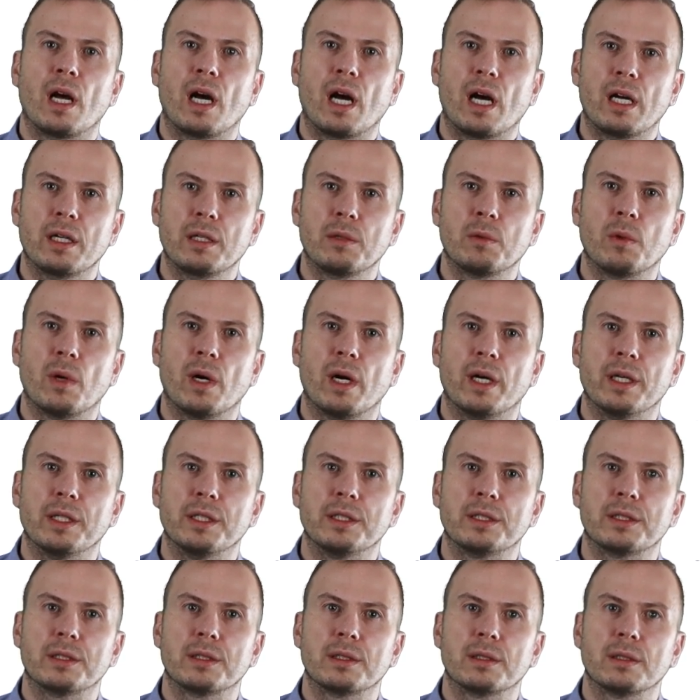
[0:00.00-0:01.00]

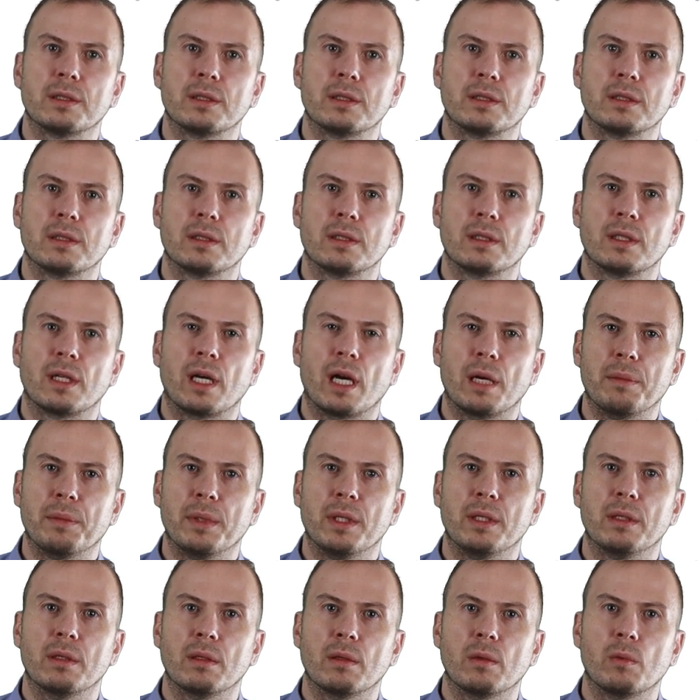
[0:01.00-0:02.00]
Otherwise,
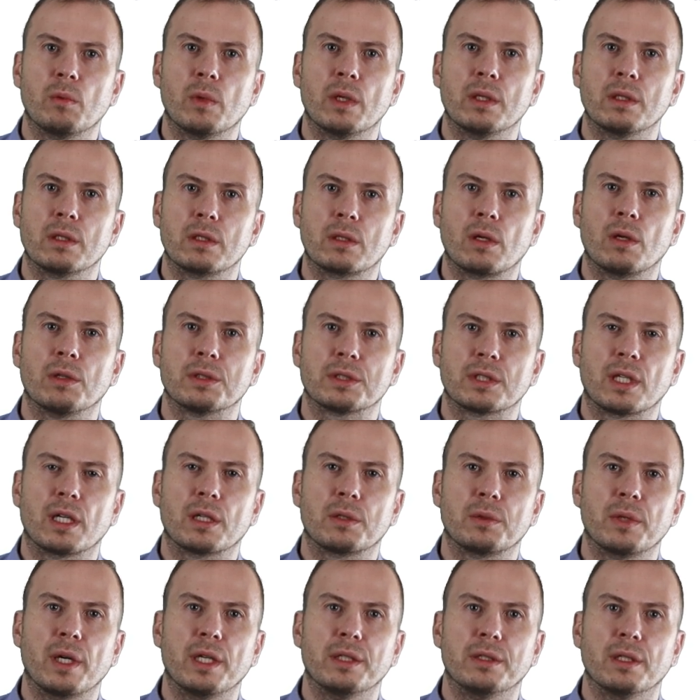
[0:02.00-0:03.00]
when costs are
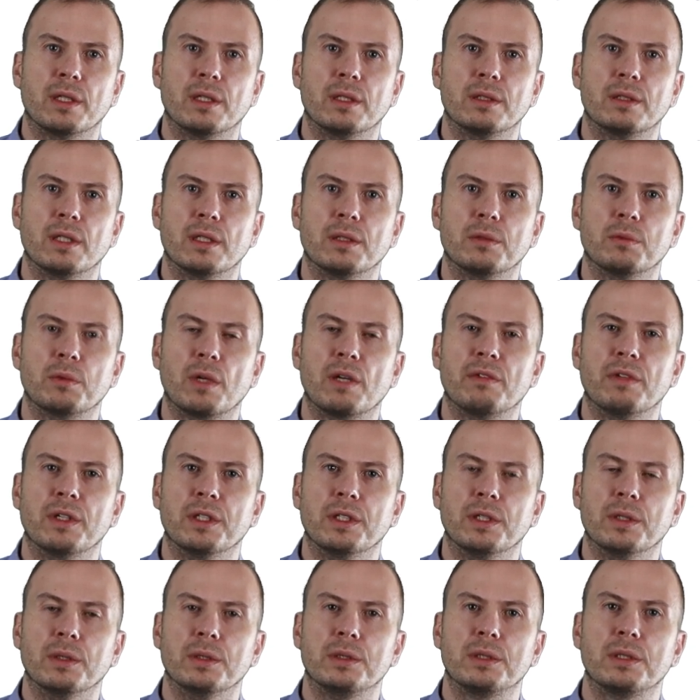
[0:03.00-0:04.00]
greater than
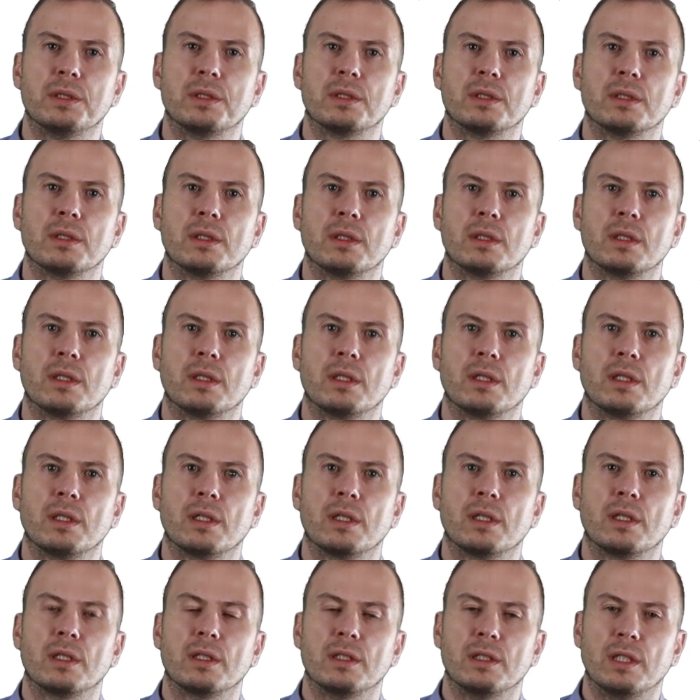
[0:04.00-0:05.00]
revenues,
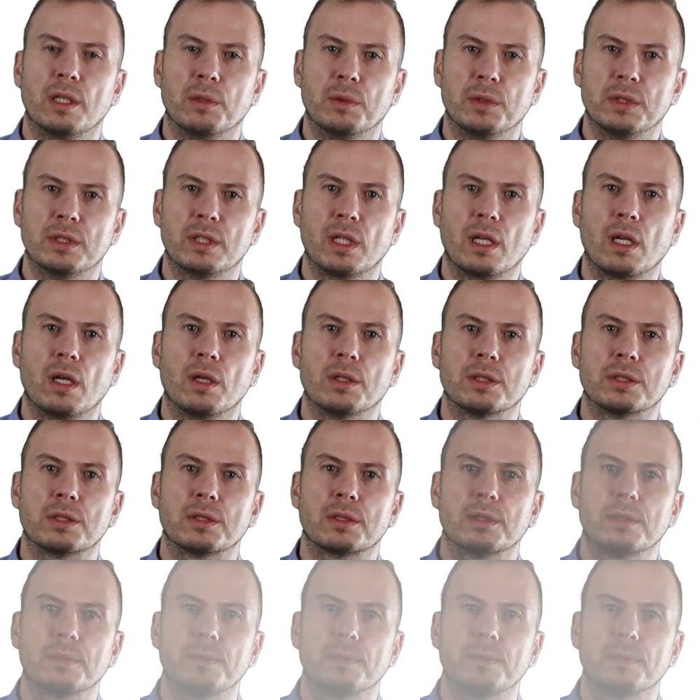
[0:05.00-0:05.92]
there is a loss.